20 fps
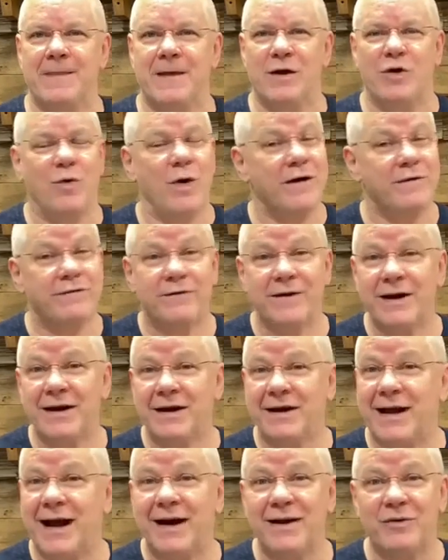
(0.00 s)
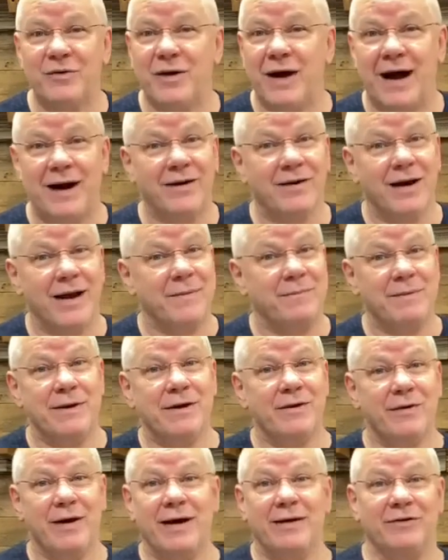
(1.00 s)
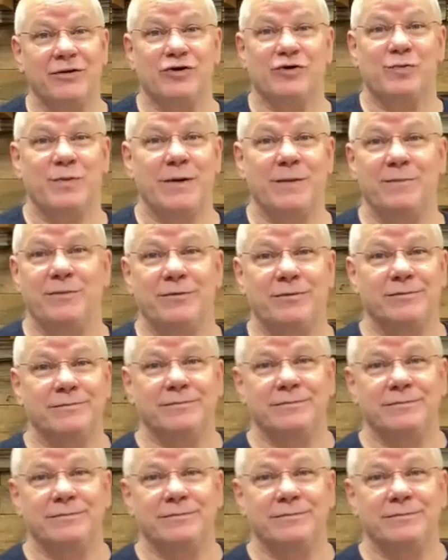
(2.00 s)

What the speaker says: And quite frankly, I don't like being around those people